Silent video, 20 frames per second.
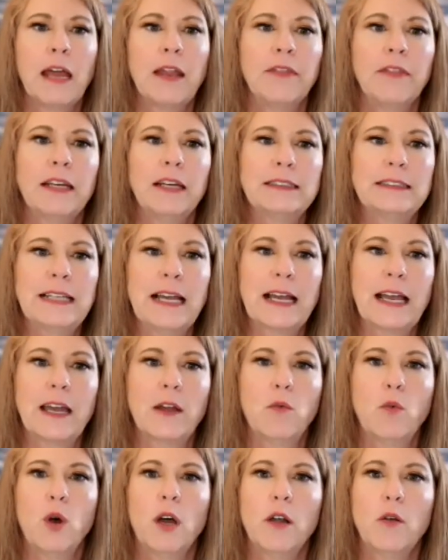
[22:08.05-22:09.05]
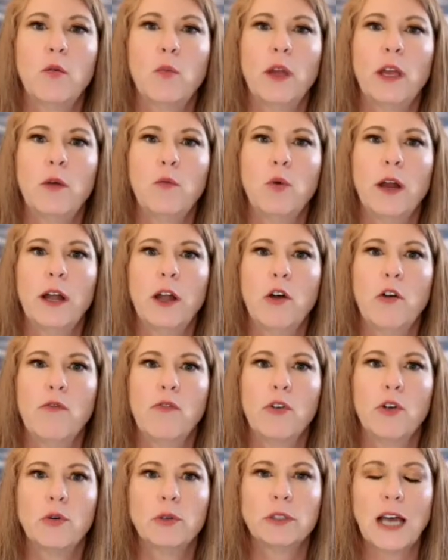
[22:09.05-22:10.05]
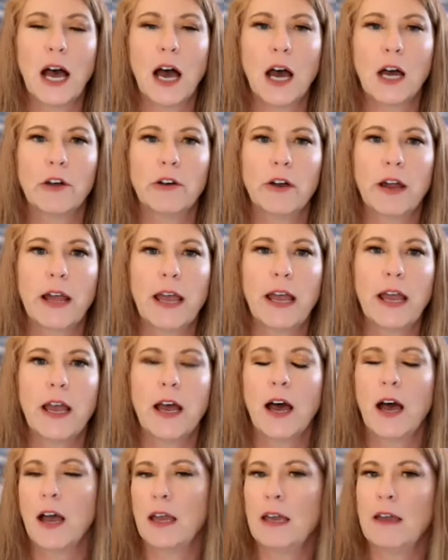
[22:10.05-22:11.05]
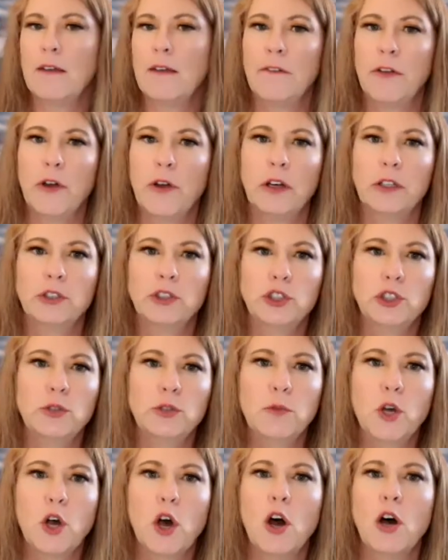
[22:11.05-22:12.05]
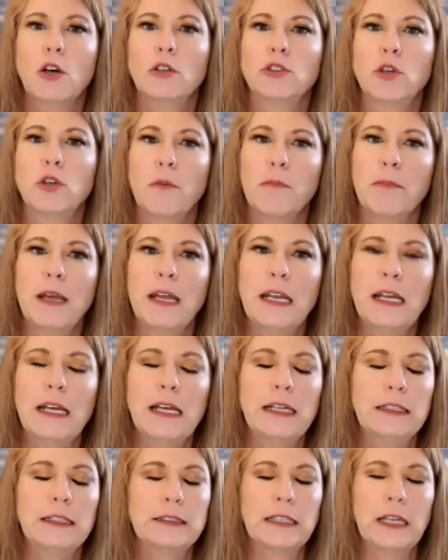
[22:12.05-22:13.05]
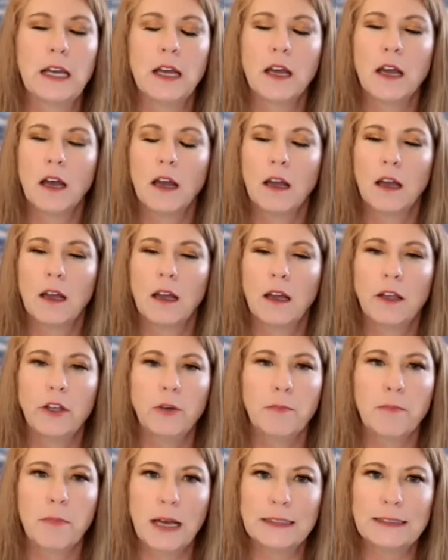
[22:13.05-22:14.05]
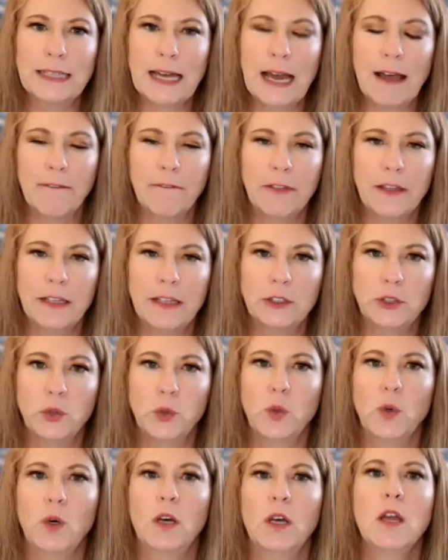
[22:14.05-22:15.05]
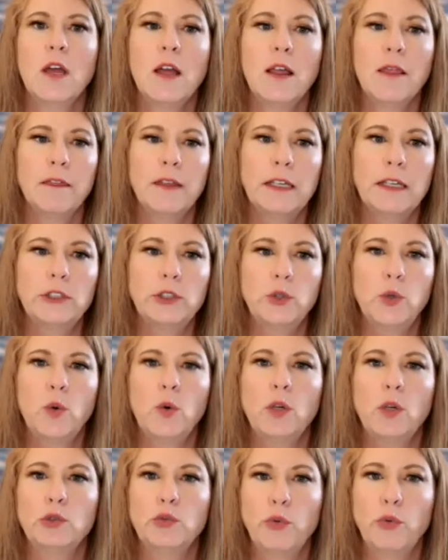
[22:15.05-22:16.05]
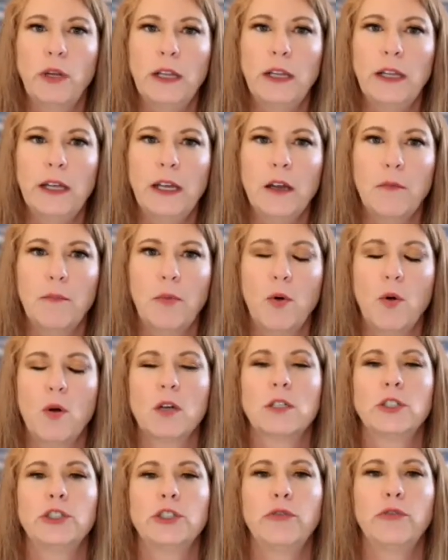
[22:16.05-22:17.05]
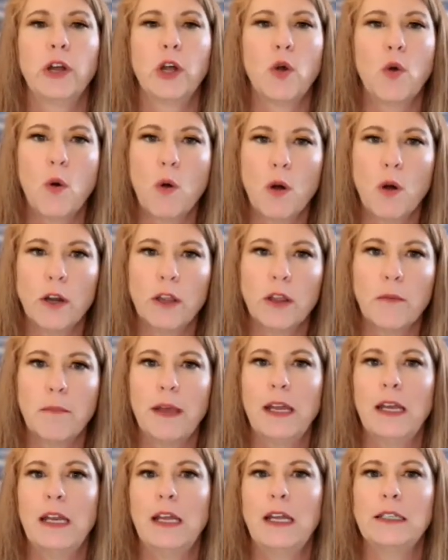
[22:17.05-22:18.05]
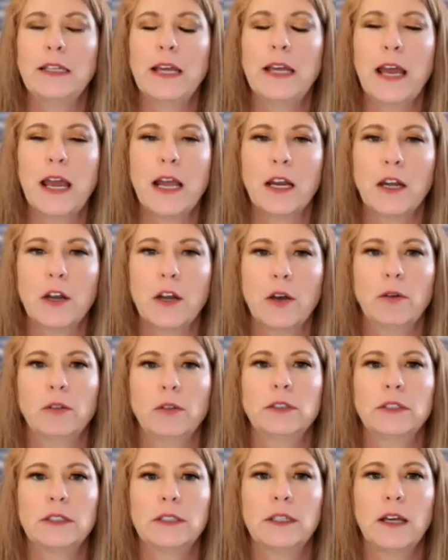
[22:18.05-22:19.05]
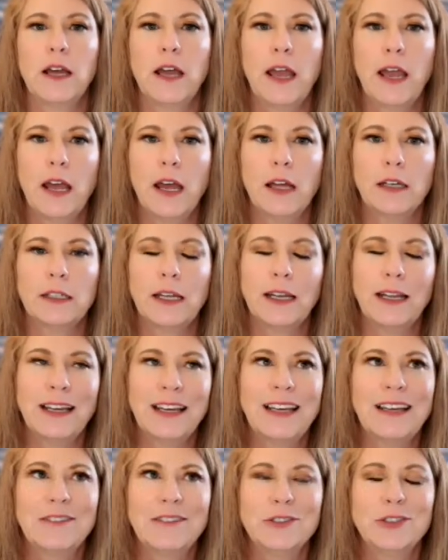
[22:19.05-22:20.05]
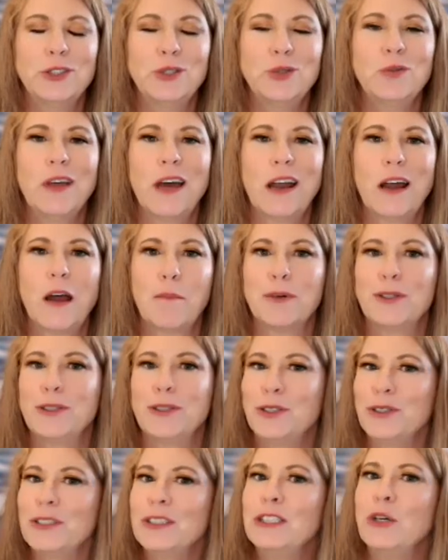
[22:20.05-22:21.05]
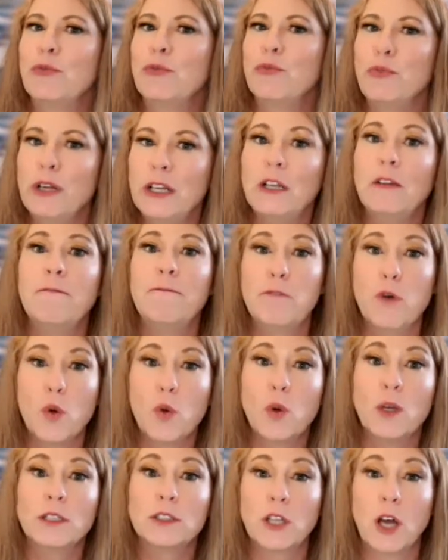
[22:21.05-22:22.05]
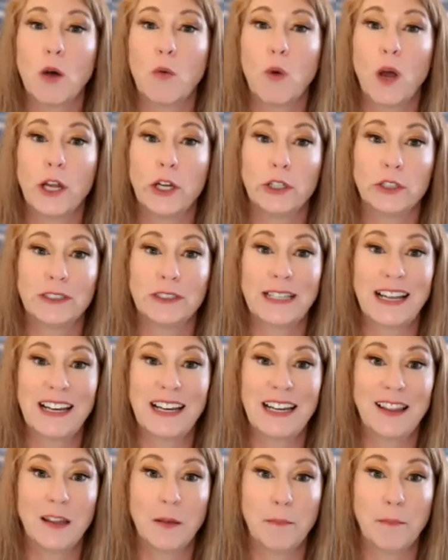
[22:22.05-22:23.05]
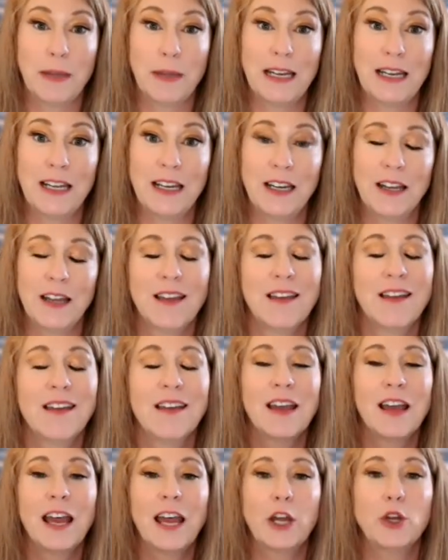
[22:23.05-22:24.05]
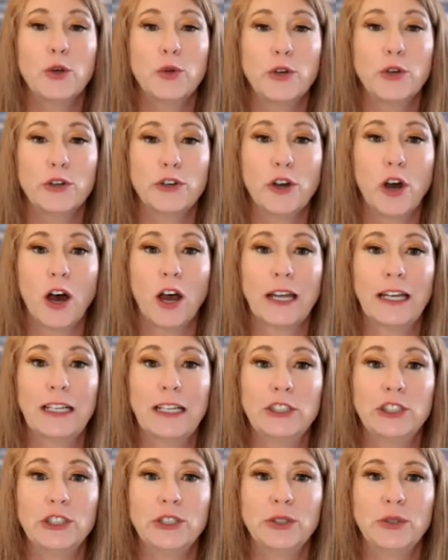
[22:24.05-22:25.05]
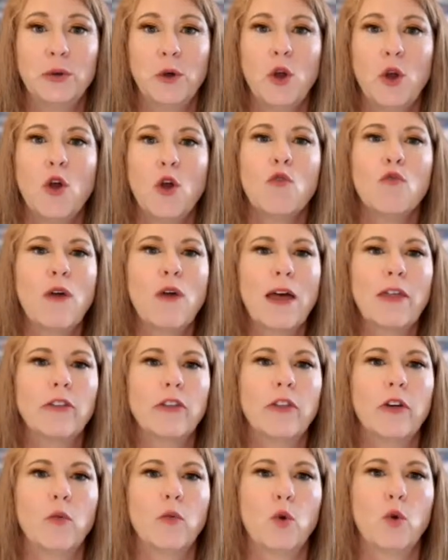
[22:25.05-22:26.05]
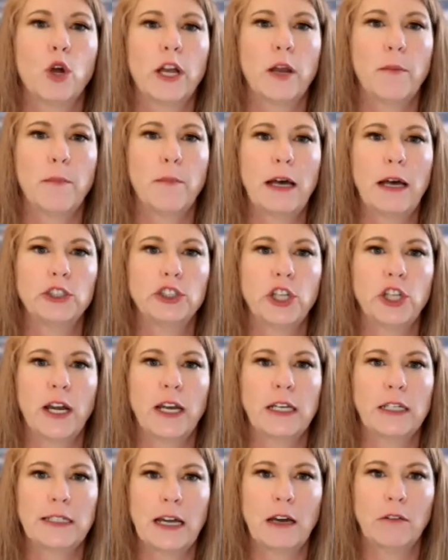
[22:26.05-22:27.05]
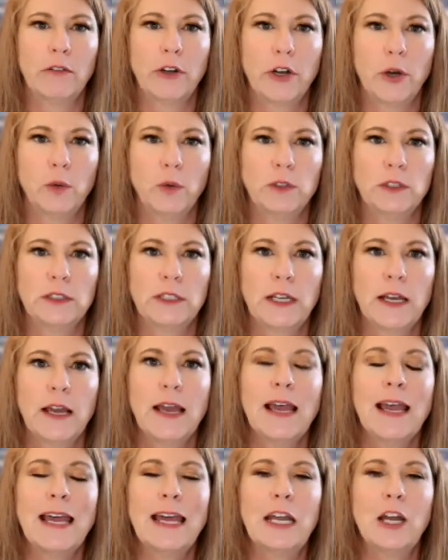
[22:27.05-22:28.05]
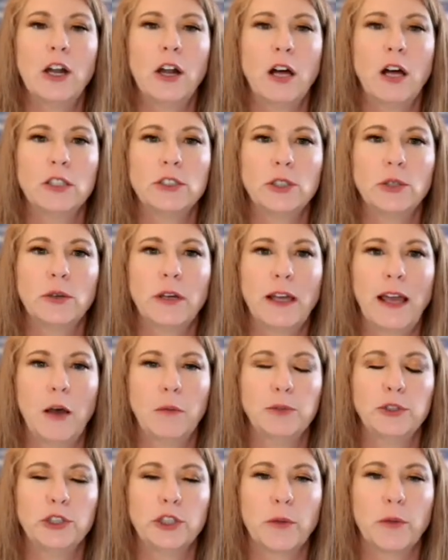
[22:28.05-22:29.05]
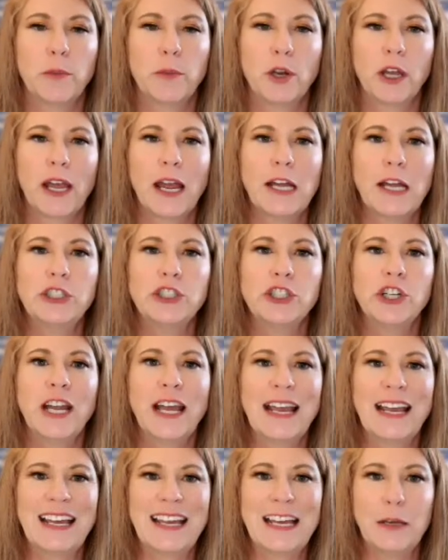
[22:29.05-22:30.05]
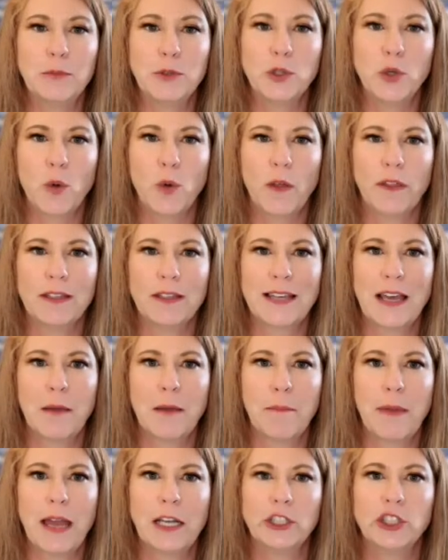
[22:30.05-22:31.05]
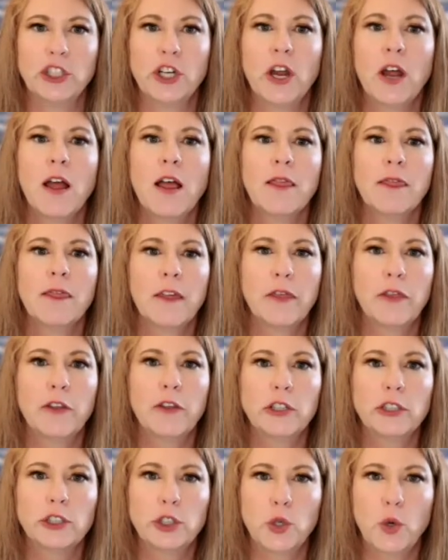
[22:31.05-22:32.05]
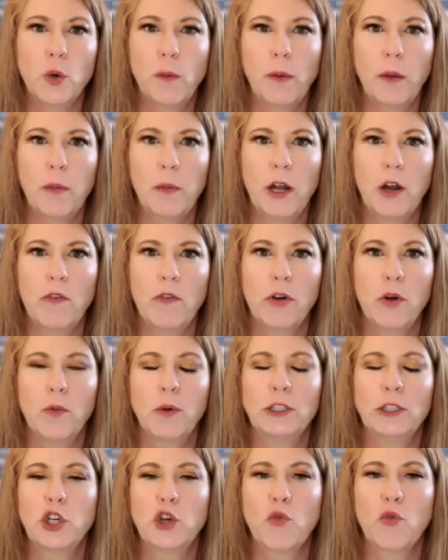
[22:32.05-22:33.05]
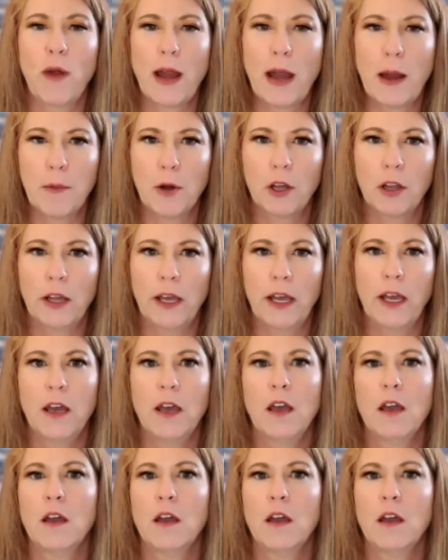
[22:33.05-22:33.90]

The second one we went over was Otter AI. If you're on Zoom calls or meetings, you must have this tool. This tool is really important to record the meeting, take notes, and it gives you that opportunity to really focus on what you're saying in the meeting and who you're talking to rather than worrying about jotting down notes. And it also helps your communication and keeps you on the same page. The third tool we went over was Grammarly.